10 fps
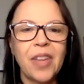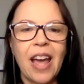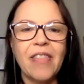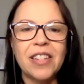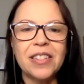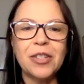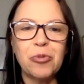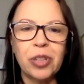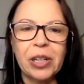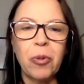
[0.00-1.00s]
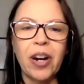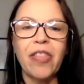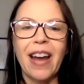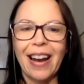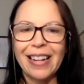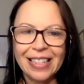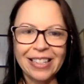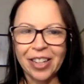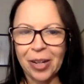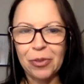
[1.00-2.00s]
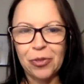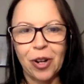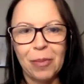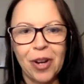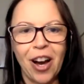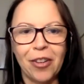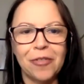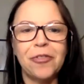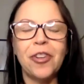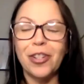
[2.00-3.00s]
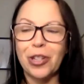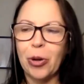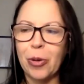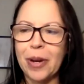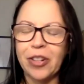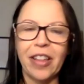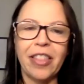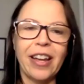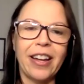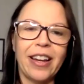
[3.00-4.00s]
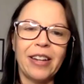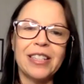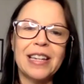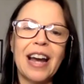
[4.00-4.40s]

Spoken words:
And this is really where that idea comes from of a show about nothing. It's